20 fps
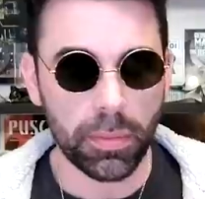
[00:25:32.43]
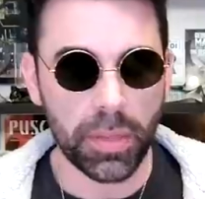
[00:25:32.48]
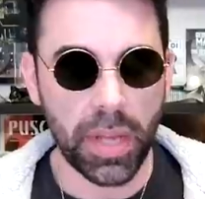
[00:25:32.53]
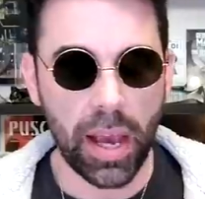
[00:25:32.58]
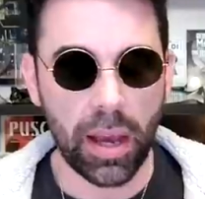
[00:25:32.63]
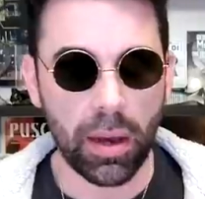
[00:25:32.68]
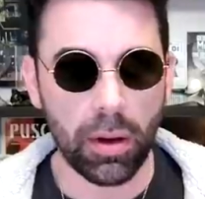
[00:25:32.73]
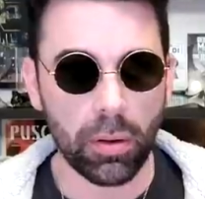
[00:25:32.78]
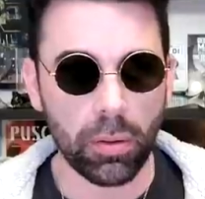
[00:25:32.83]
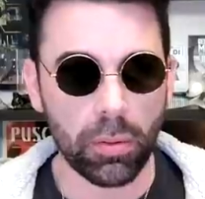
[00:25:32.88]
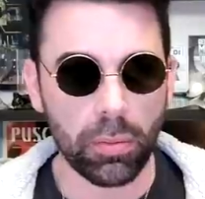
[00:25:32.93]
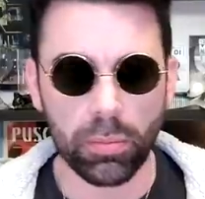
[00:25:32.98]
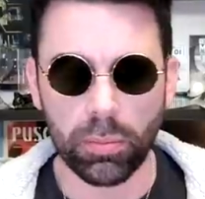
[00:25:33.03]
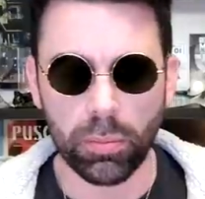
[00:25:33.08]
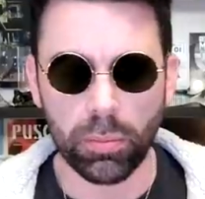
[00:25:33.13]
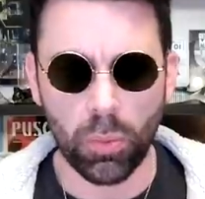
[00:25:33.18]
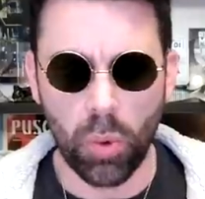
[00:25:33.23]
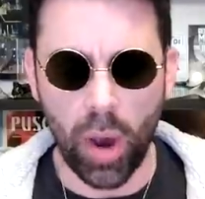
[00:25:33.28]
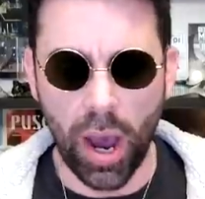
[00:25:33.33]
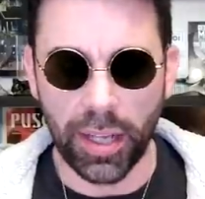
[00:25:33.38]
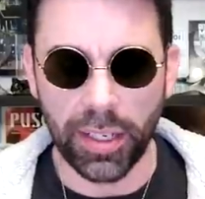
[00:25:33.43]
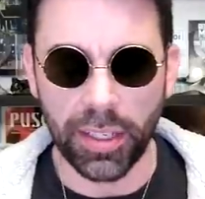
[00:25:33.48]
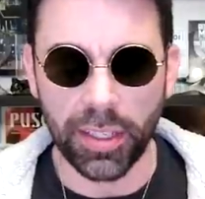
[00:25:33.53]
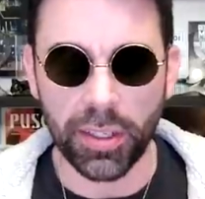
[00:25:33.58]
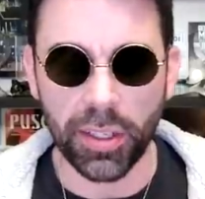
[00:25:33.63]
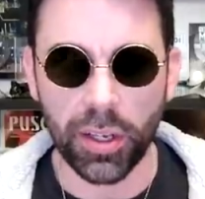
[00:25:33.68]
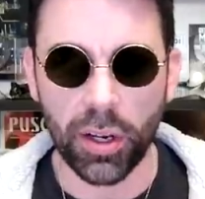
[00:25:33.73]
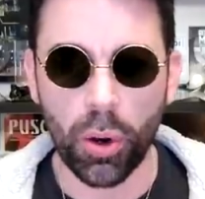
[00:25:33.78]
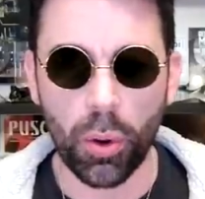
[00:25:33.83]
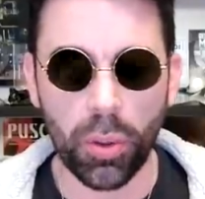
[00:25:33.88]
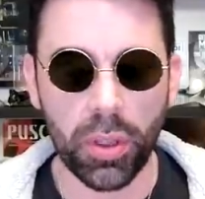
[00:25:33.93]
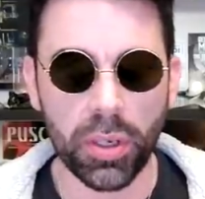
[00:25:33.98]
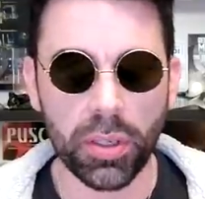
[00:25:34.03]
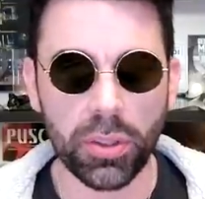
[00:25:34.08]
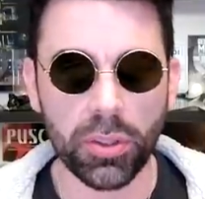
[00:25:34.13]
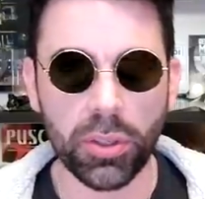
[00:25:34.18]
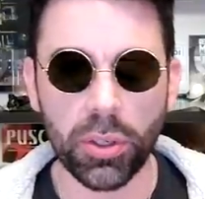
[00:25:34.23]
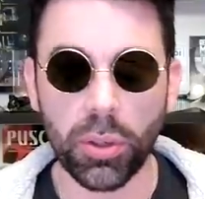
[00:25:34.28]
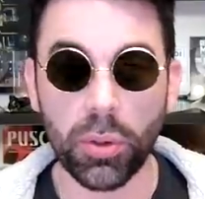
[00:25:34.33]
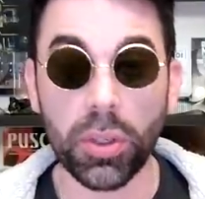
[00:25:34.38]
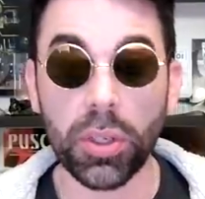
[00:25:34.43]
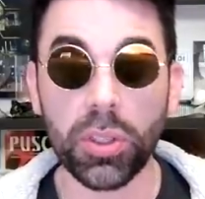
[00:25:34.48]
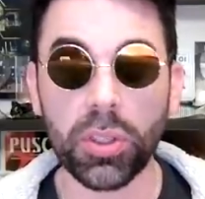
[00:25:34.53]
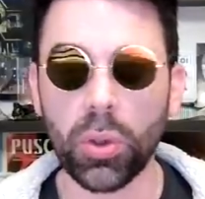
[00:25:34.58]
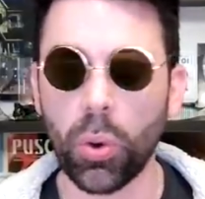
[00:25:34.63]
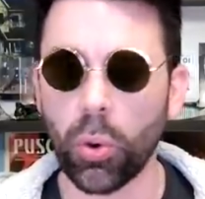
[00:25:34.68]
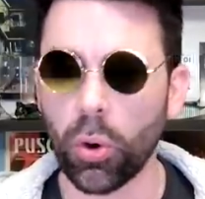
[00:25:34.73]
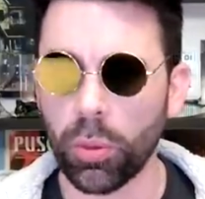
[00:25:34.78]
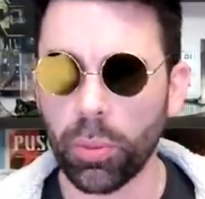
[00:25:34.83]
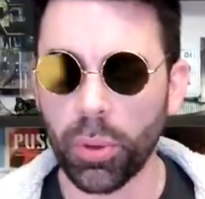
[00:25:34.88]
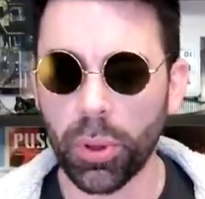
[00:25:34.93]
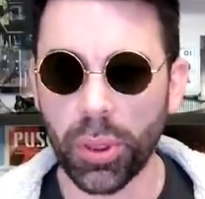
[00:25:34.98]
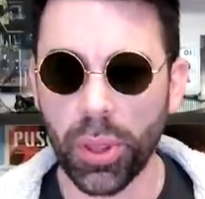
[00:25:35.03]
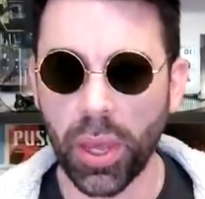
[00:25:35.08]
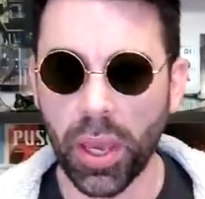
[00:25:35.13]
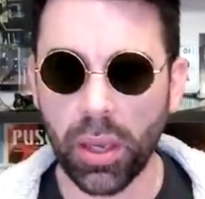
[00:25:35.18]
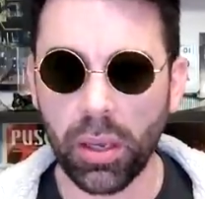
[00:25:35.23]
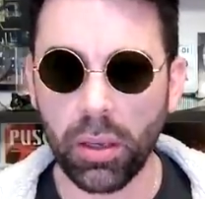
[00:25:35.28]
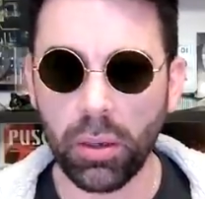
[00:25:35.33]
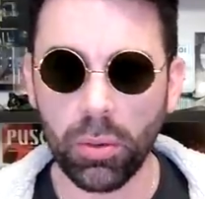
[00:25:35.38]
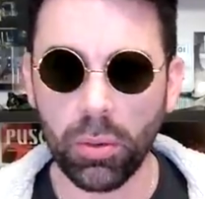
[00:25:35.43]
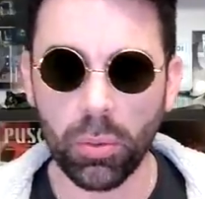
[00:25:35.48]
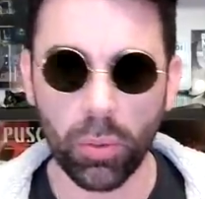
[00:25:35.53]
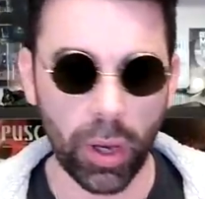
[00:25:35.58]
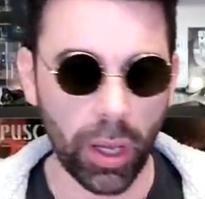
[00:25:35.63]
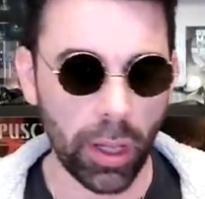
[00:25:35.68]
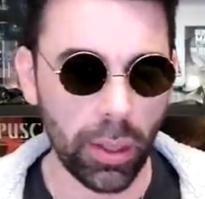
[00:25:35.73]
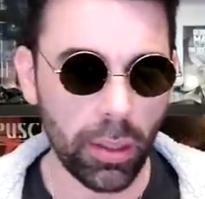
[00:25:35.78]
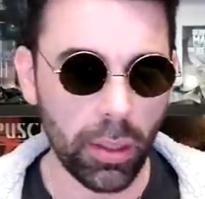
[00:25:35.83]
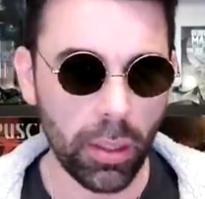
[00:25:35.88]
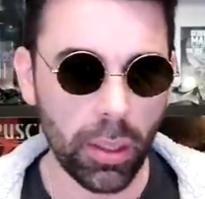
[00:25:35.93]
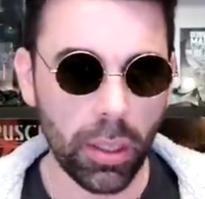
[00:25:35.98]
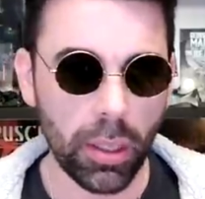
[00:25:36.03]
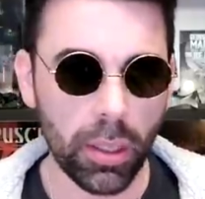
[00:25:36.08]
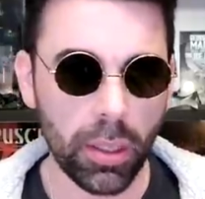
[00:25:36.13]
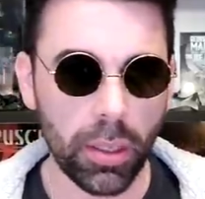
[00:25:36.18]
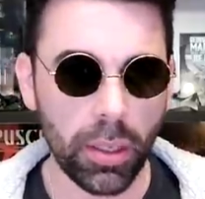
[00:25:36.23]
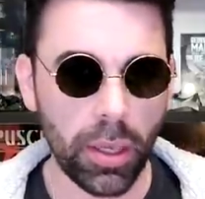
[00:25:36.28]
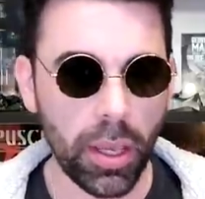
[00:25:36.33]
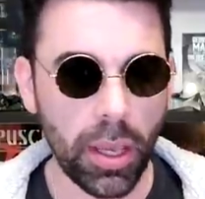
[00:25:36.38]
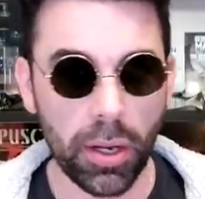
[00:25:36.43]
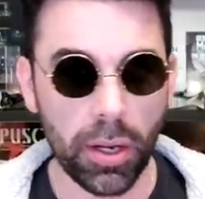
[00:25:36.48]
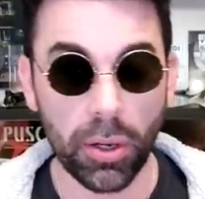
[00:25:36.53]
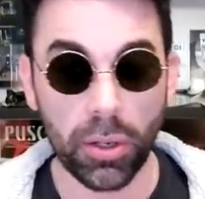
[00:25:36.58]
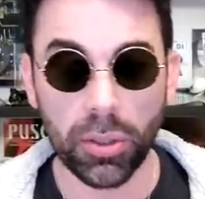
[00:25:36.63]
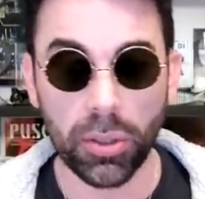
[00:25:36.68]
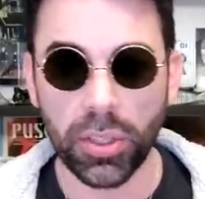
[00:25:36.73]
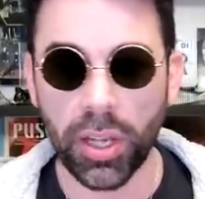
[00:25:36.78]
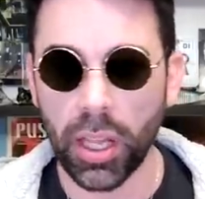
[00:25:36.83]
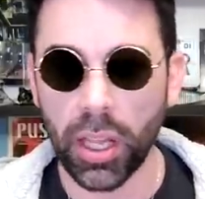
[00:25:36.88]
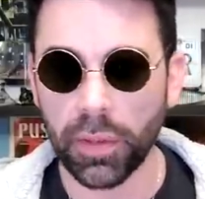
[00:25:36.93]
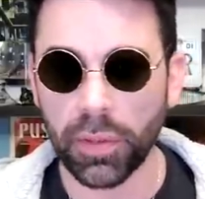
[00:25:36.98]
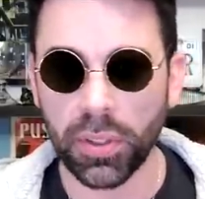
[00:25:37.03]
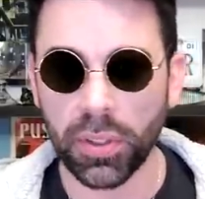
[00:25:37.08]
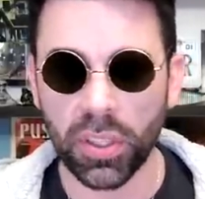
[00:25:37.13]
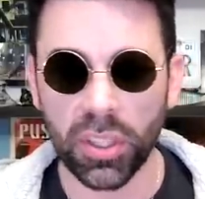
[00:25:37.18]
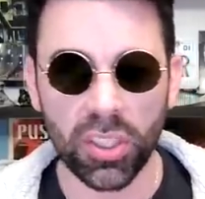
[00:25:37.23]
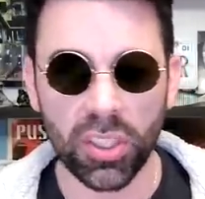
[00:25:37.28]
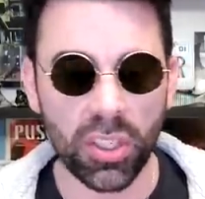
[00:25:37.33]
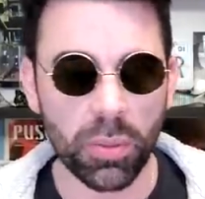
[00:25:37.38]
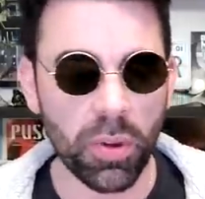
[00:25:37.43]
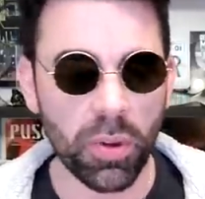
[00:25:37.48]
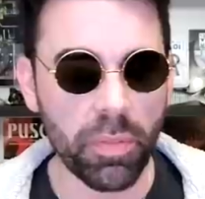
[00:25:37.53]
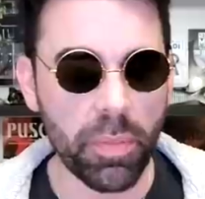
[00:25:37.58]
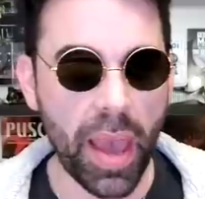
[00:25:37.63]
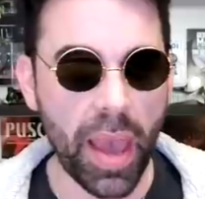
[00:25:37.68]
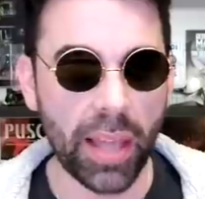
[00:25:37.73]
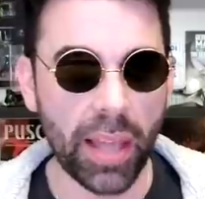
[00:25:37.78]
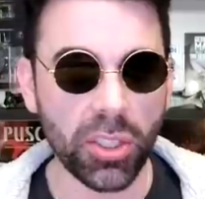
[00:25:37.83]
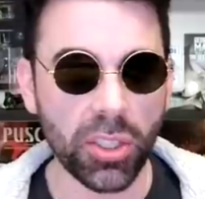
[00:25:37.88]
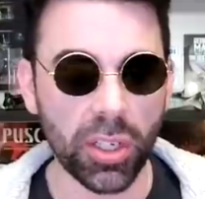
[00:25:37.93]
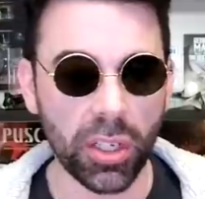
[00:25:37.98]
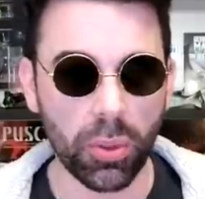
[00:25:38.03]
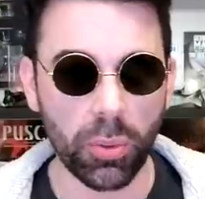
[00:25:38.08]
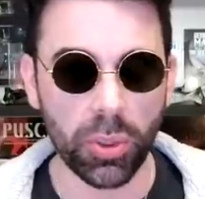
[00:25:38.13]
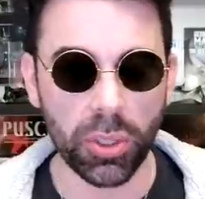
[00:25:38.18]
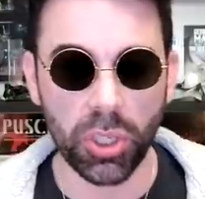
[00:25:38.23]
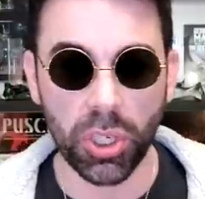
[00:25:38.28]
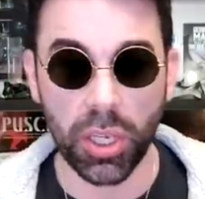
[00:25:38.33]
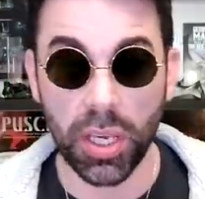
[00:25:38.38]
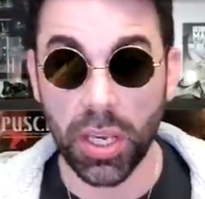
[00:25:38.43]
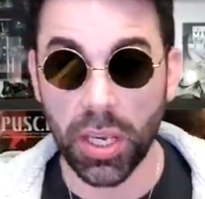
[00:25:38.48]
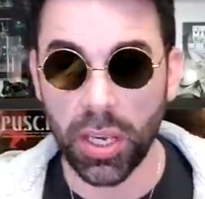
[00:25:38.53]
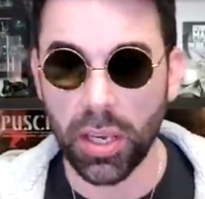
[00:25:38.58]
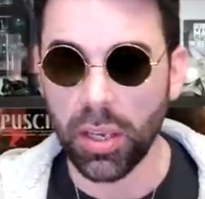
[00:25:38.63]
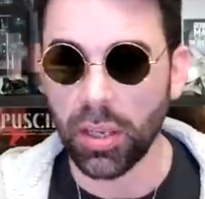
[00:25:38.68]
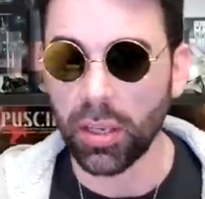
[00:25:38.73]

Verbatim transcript: Now, why did Odin do this horrible thing? Well, he had heard tell of a system of magic which he,